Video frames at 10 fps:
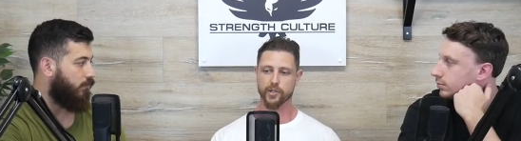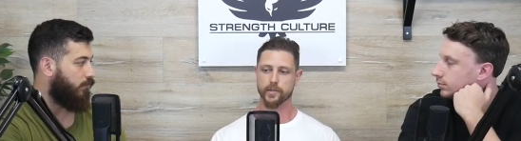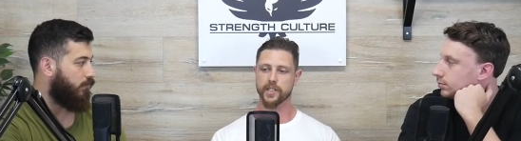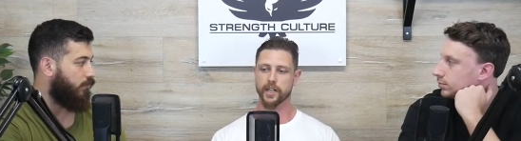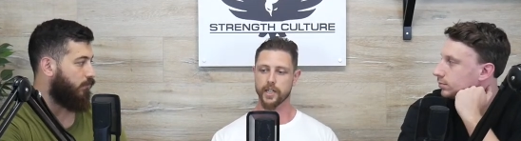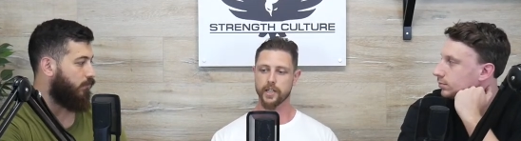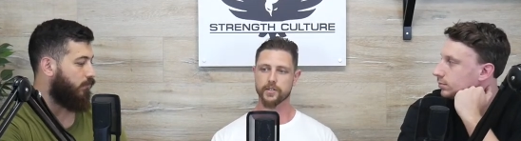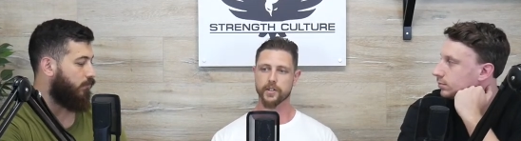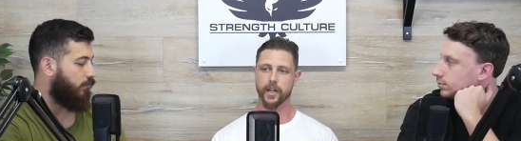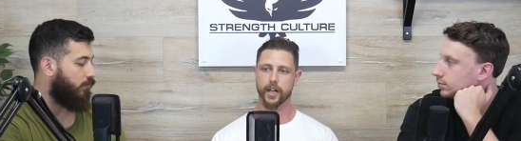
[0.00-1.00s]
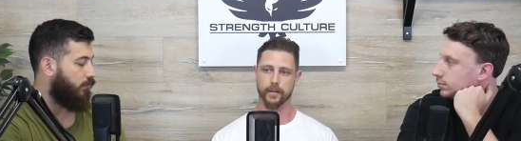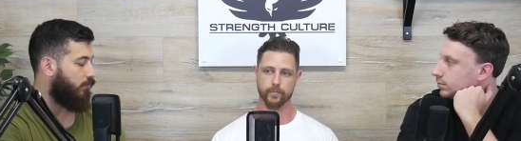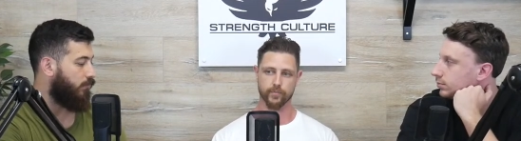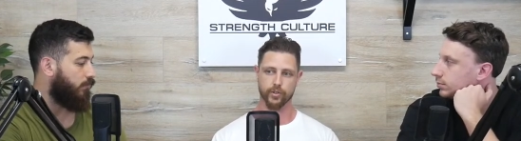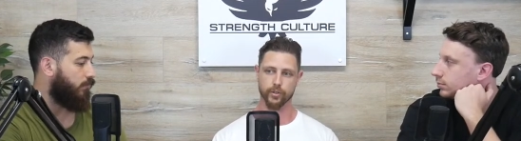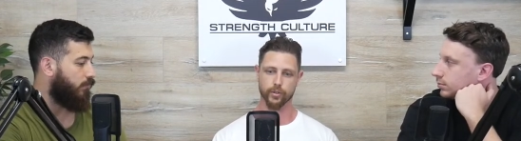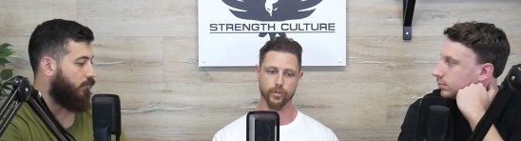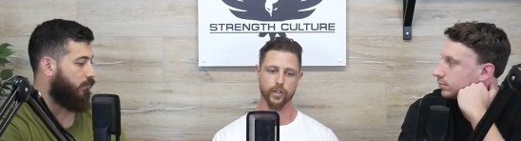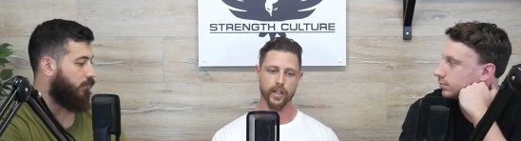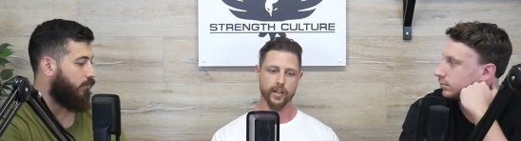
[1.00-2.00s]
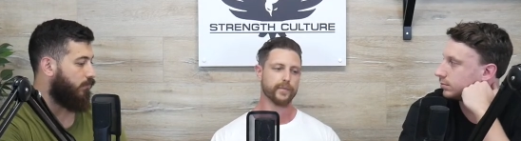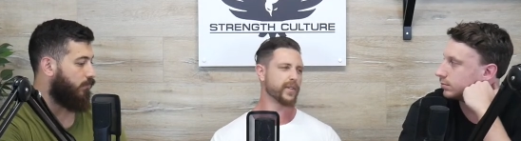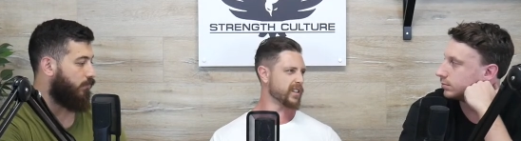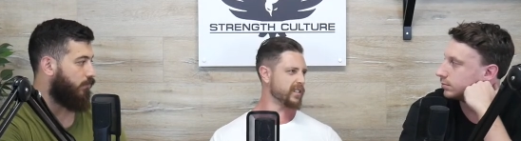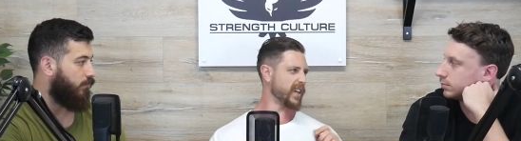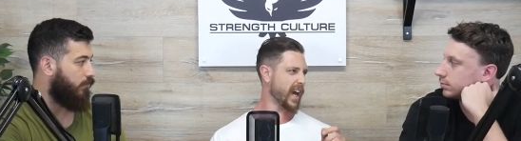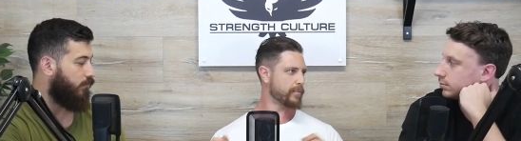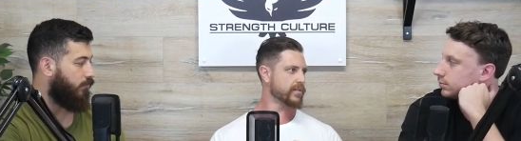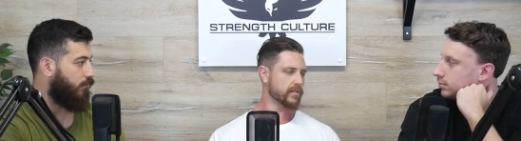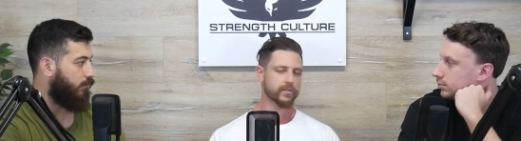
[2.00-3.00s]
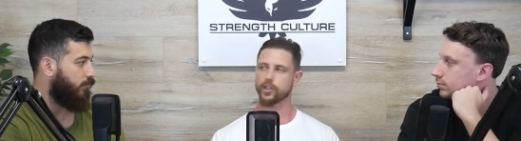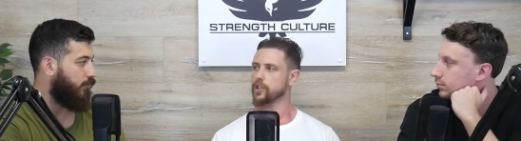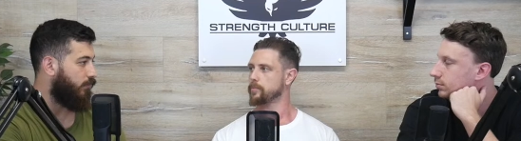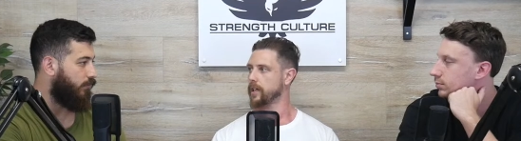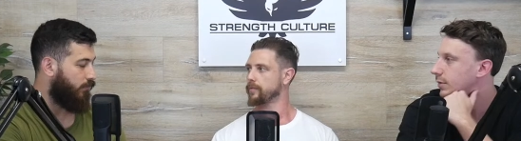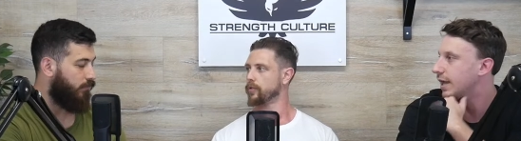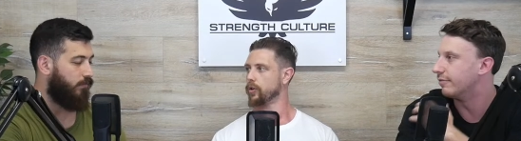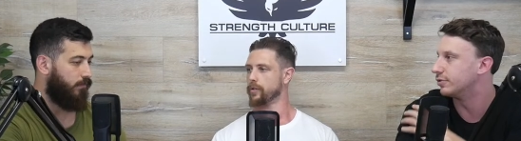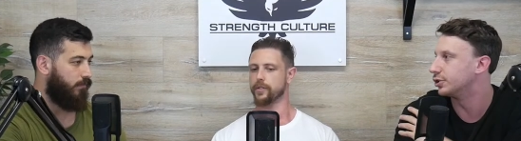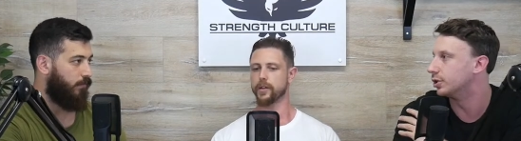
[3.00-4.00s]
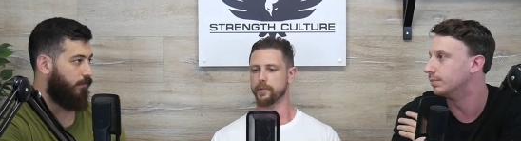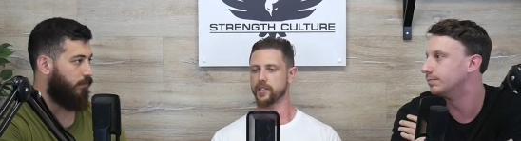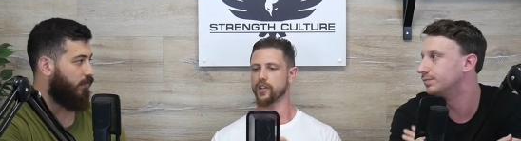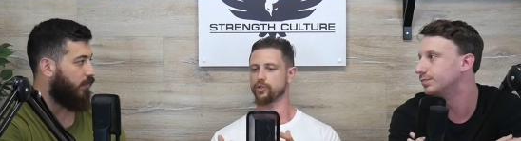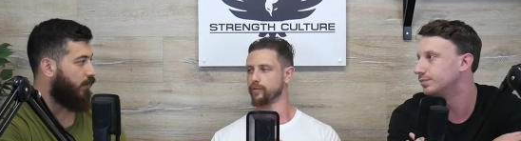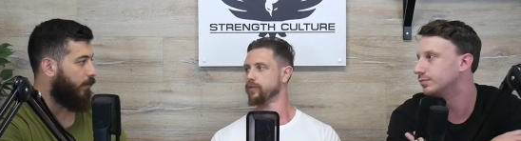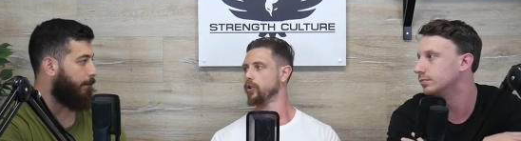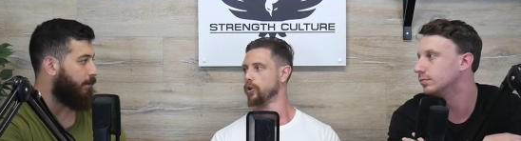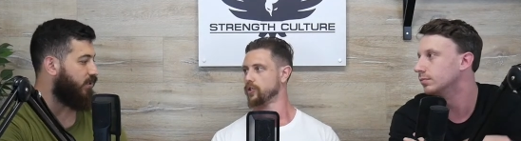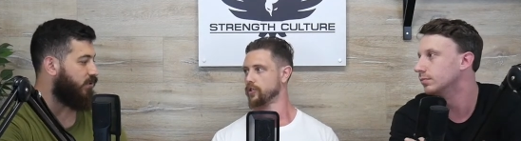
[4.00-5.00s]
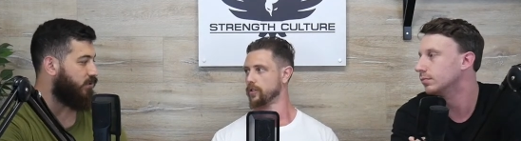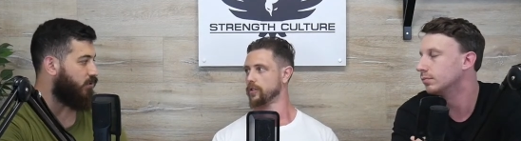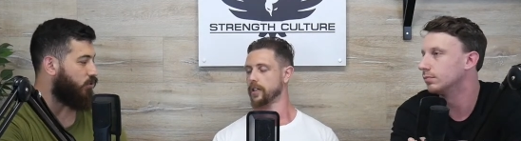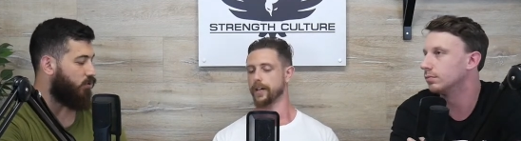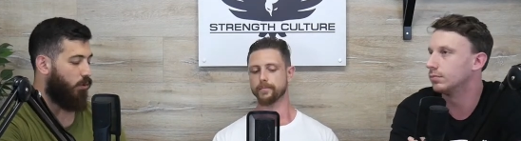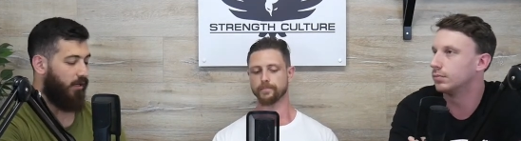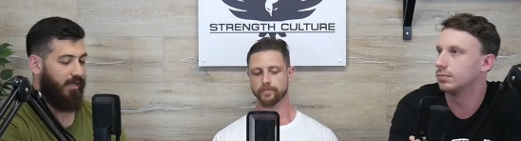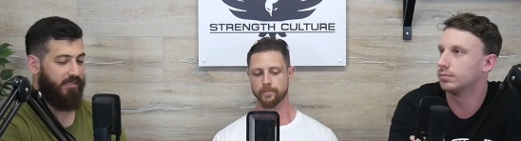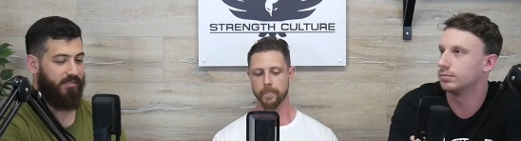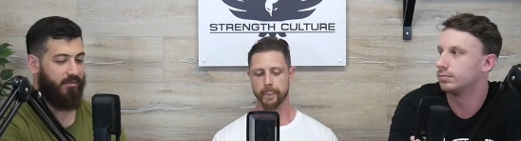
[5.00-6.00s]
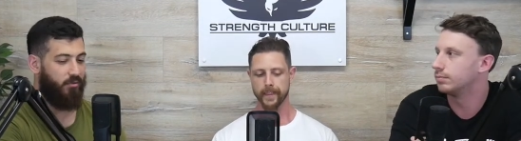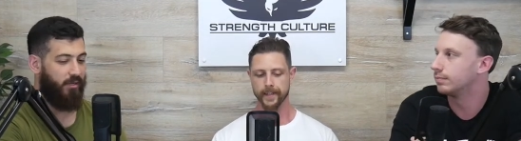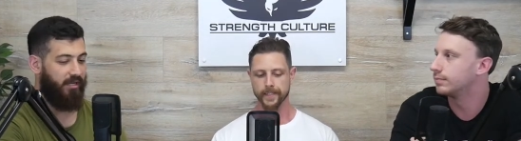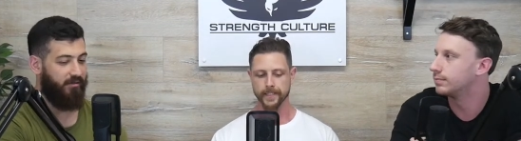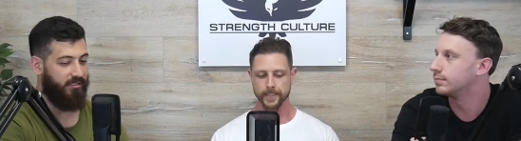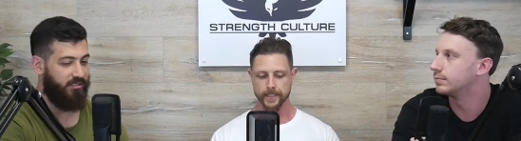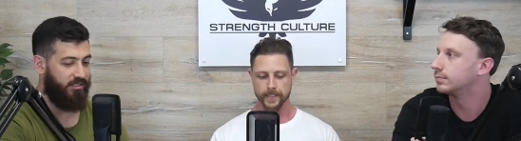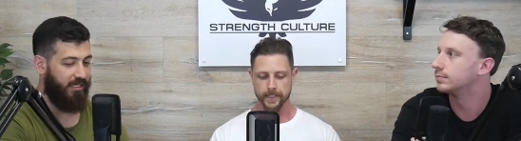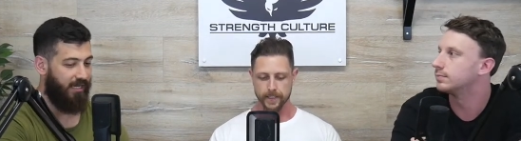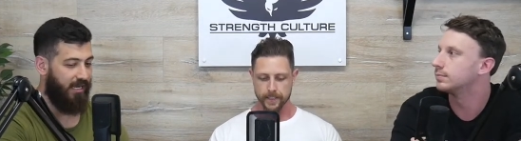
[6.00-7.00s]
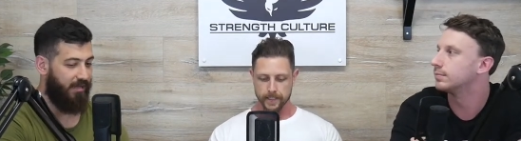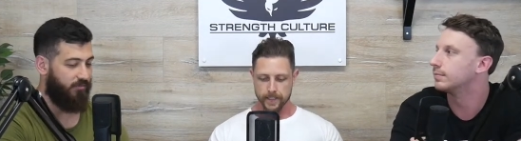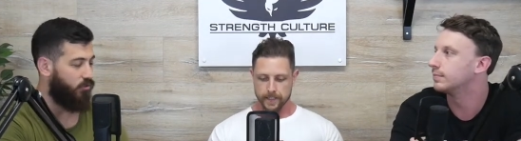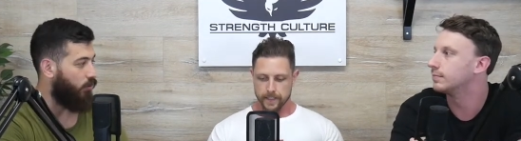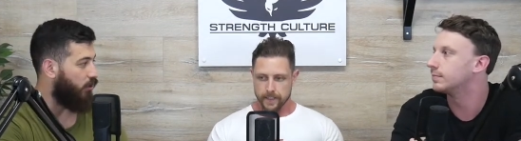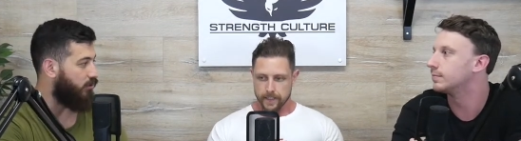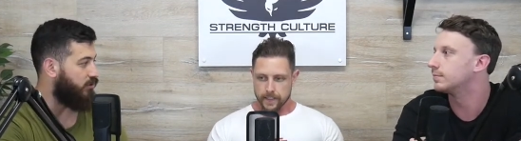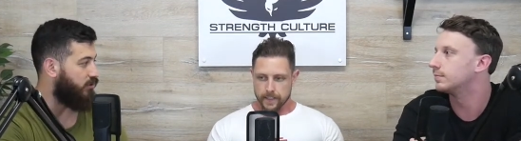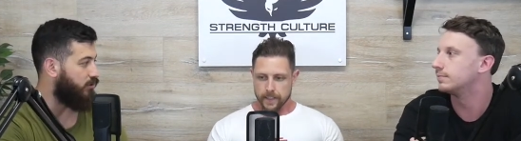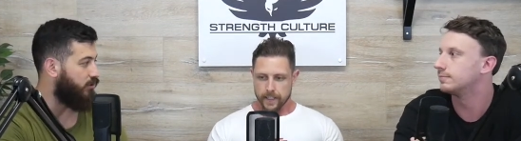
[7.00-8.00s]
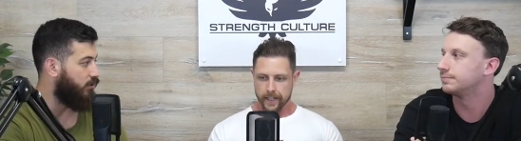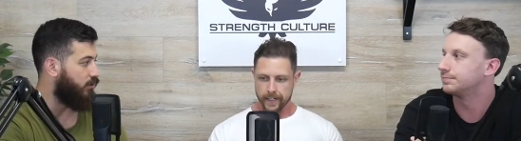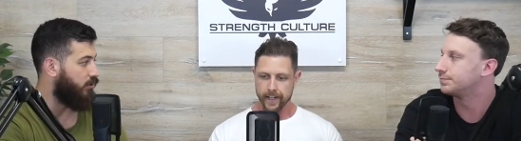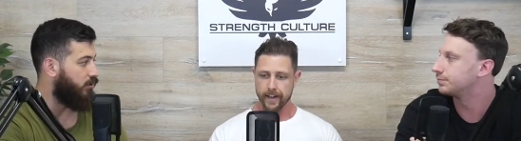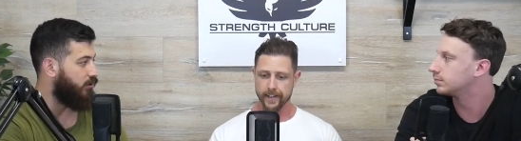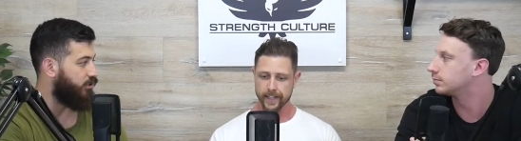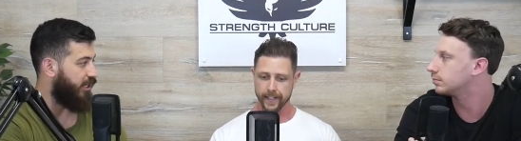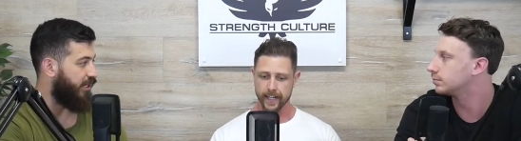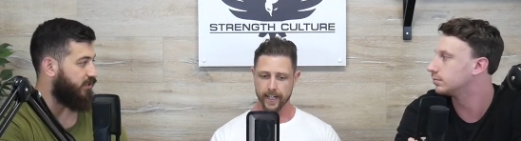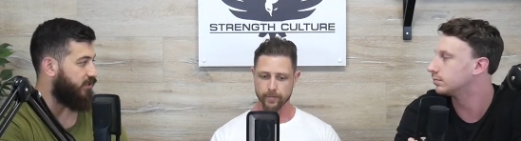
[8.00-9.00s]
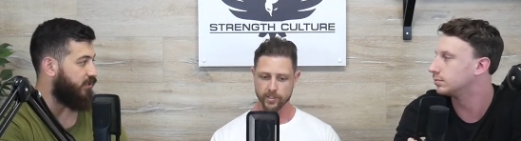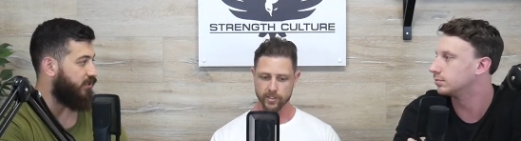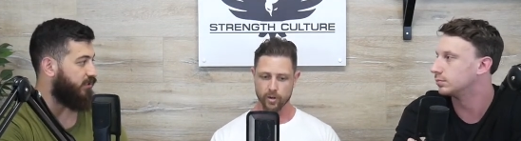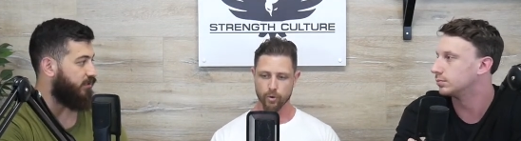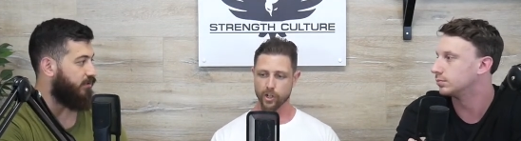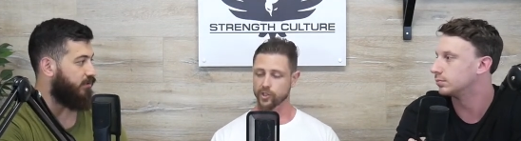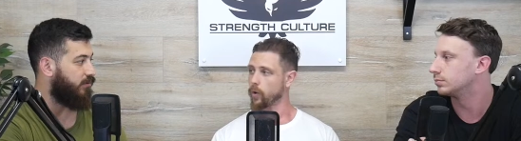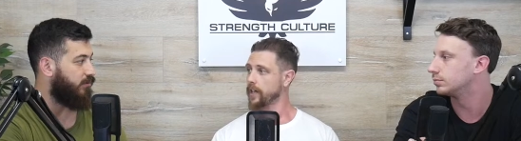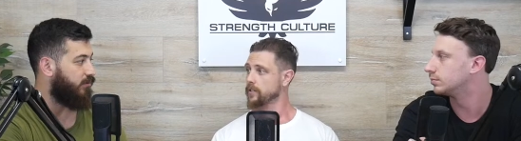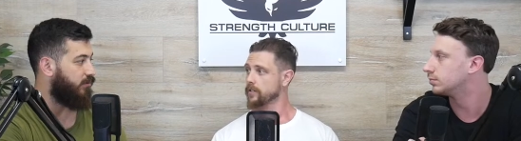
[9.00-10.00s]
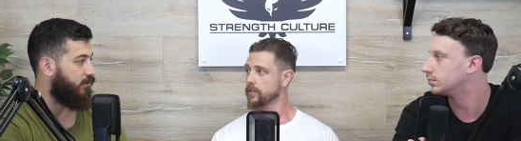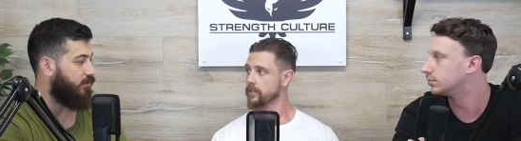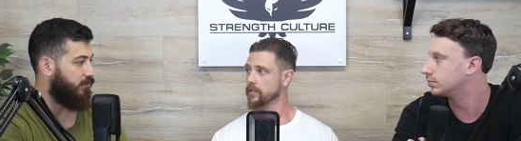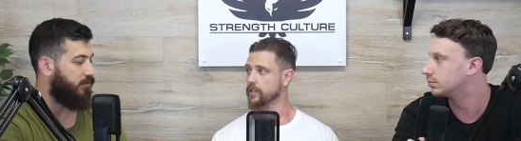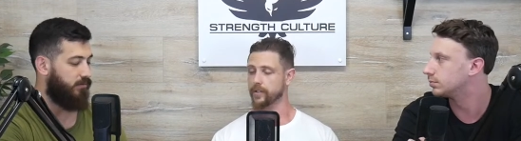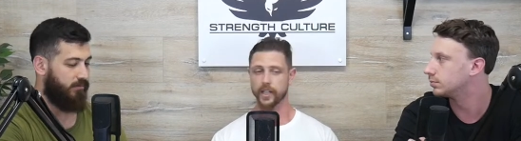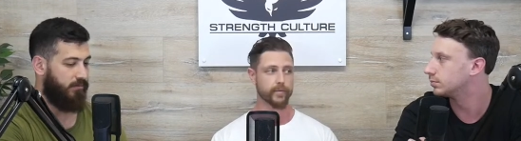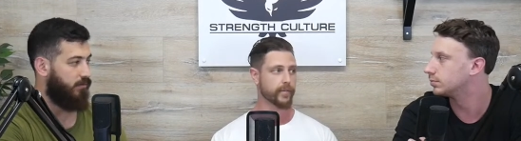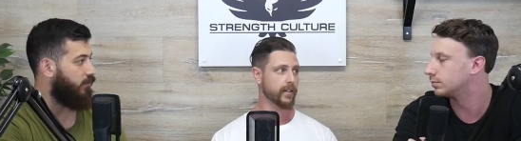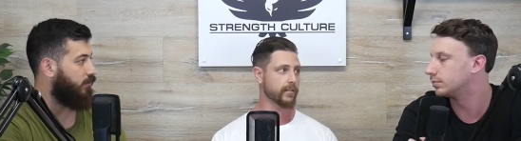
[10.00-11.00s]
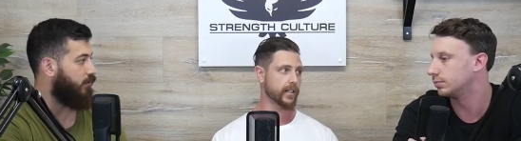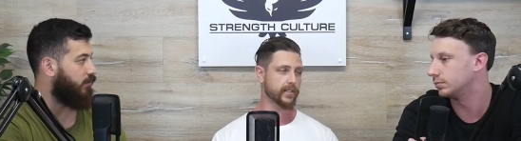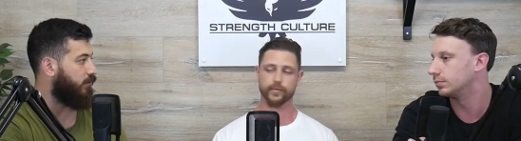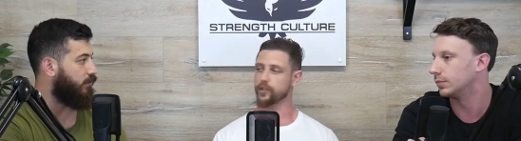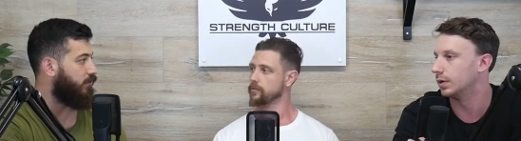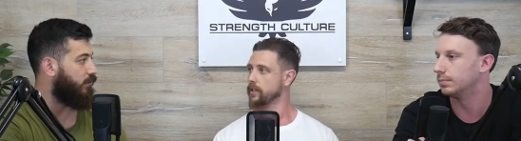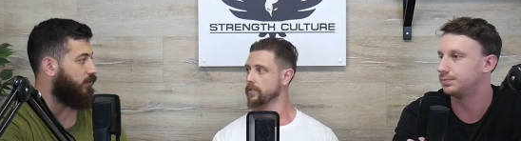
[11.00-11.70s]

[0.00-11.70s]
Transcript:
Speaker 1: measurement techniques um, to fill in the gaps, so to speak, for, yeah, for sure. the potential flaws. And um, so, what
Speaker 2: are typical areas you say? Arms, quads. Yeah, chest.
Speaker 1: arms, quads, waist. Because if they're getting fat, that's the first yep.